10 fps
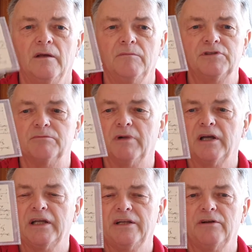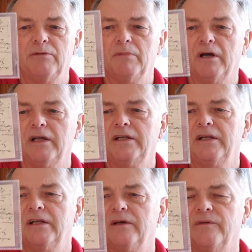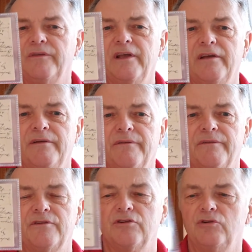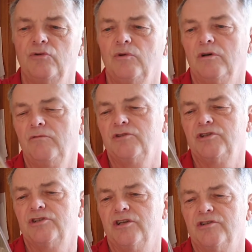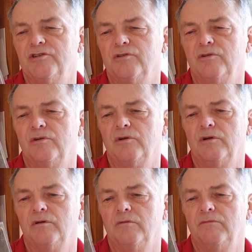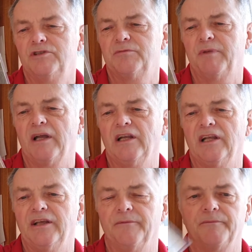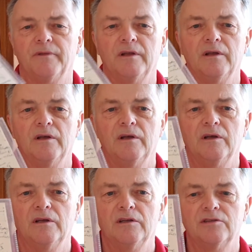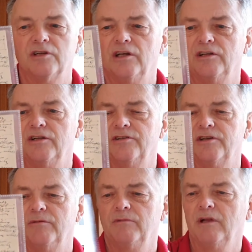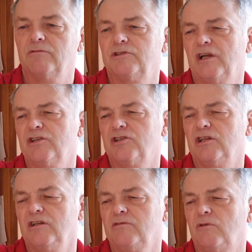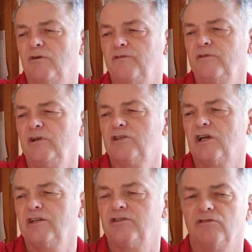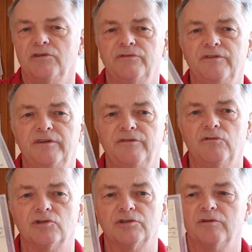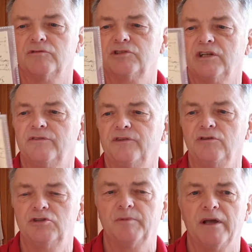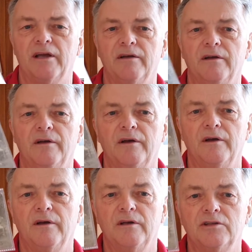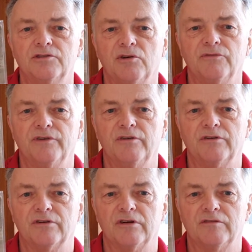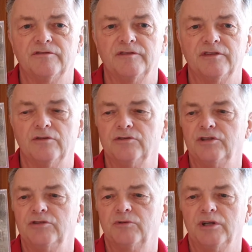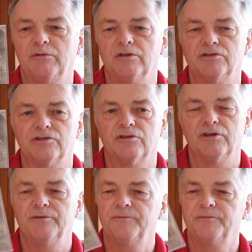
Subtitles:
Mr. Main, Ernie Main, on there to, who was it sent to? Mr. Bailey, saying that that was actually quite a few years later, 1954. So he obviously had a few spare signed photographs of the 1921 side.